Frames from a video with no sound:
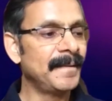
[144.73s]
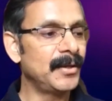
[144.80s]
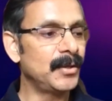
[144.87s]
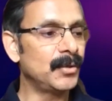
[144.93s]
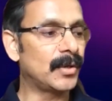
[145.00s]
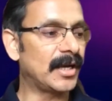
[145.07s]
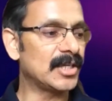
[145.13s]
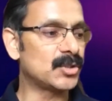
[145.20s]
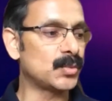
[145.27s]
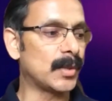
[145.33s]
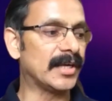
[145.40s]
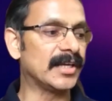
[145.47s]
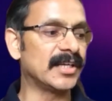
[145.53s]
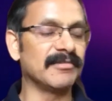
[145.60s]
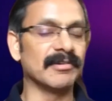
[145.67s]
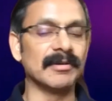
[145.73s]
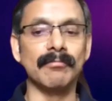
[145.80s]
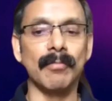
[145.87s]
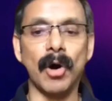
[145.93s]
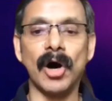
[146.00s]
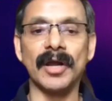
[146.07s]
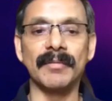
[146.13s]
You guys weren't even
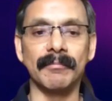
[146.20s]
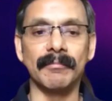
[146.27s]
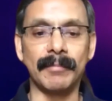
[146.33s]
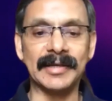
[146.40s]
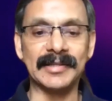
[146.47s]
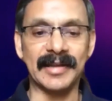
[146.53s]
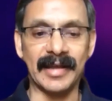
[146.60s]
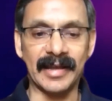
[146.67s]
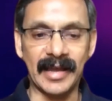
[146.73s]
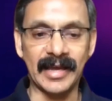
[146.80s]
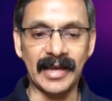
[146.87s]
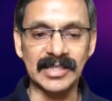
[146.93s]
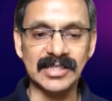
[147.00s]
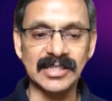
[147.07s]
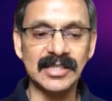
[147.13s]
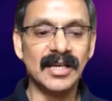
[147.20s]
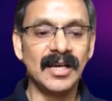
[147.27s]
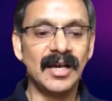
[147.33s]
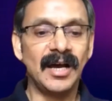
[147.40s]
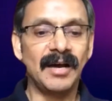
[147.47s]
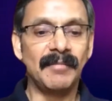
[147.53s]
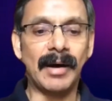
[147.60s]
born by then, I guess.
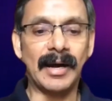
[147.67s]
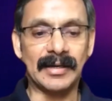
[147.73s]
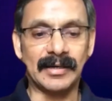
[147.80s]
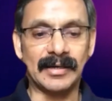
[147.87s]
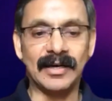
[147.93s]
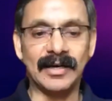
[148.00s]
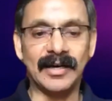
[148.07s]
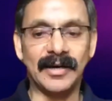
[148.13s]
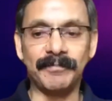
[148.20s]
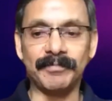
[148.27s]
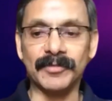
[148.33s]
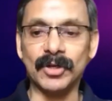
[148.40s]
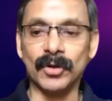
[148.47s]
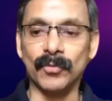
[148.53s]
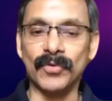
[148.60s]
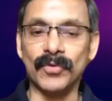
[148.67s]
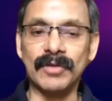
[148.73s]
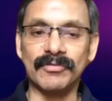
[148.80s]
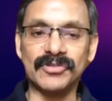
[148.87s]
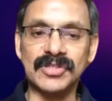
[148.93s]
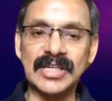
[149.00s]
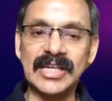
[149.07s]
But
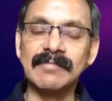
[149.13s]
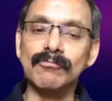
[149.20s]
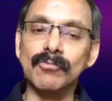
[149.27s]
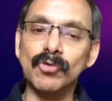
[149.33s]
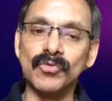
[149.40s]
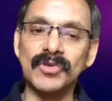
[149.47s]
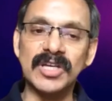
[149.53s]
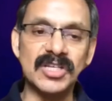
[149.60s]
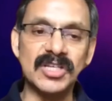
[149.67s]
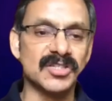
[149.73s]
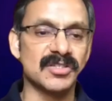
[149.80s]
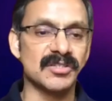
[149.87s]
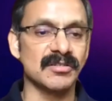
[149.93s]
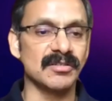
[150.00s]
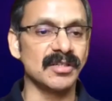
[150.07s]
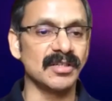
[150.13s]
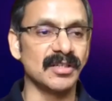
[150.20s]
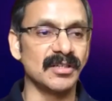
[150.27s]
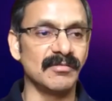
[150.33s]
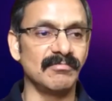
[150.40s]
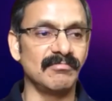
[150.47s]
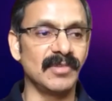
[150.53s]
we've seen movies,
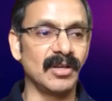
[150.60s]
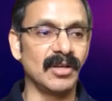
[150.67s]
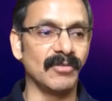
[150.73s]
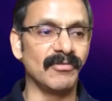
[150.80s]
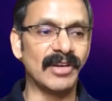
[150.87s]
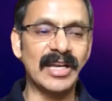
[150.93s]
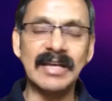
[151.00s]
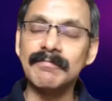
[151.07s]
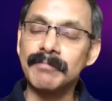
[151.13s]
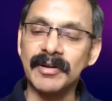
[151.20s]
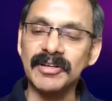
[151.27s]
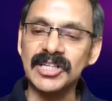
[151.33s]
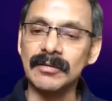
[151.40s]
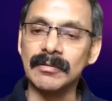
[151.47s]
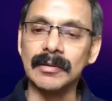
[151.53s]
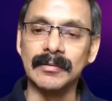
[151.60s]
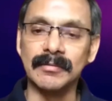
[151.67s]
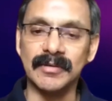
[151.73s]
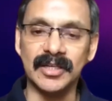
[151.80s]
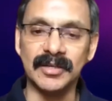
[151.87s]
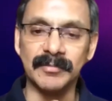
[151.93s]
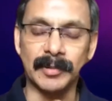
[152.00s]
very
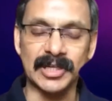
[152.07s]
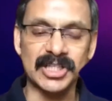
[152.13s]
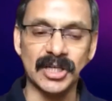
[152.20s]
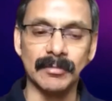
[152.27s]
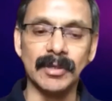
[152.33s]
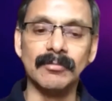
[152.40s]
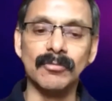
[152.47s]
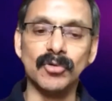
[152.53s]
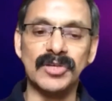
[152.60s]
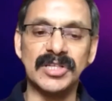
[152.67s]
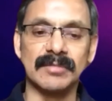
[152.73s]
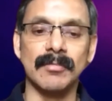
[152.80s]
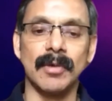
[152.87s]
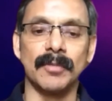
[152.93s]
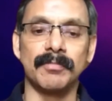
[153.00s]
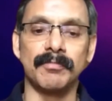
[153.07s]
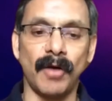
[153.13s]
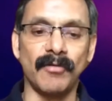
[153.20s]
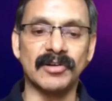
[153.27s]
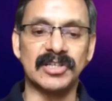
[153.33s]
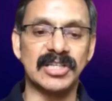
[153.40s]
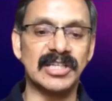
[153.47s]
impressionable movies about
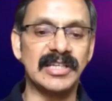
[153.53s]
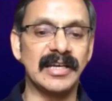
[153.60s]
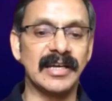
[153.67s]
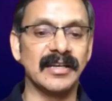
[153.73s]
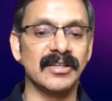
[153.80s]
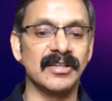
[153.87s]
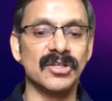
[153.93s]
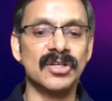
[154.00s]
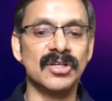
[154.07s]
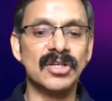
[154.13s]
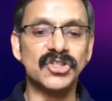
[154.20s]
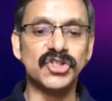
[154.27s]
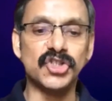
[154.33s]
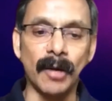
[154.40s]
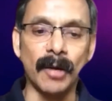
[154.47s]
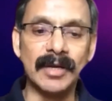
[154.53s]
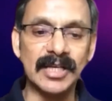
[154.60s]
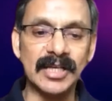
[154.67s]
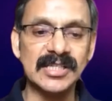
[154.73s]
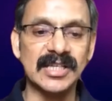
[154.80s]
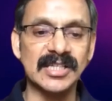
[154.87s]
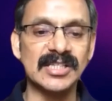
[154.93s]
poverty and
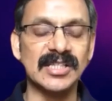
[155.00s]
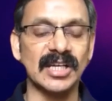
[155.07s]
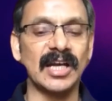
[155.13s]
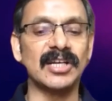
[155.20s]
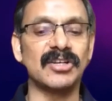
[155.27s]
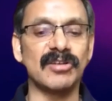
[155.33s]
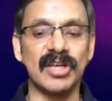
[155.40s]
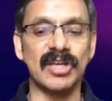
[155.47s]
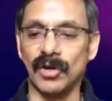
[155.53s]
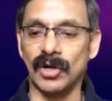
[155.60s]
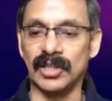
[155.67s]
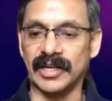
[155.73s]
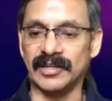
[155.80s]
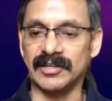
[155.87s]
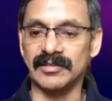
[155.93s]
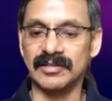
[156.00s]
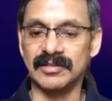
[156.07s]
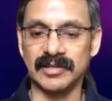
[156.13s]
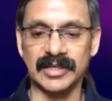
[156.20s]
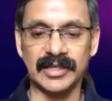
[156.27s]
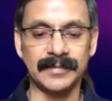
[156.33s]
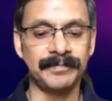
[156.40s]
joblessness in the country and all that,
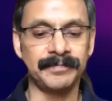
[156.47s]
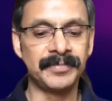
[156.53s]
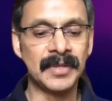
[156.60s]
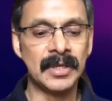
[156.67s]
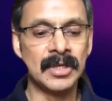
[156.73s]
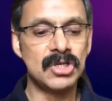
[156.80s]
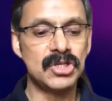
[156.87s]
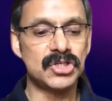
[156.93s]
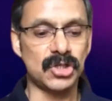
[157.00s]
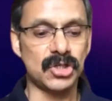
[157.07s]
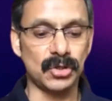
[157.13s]
right? So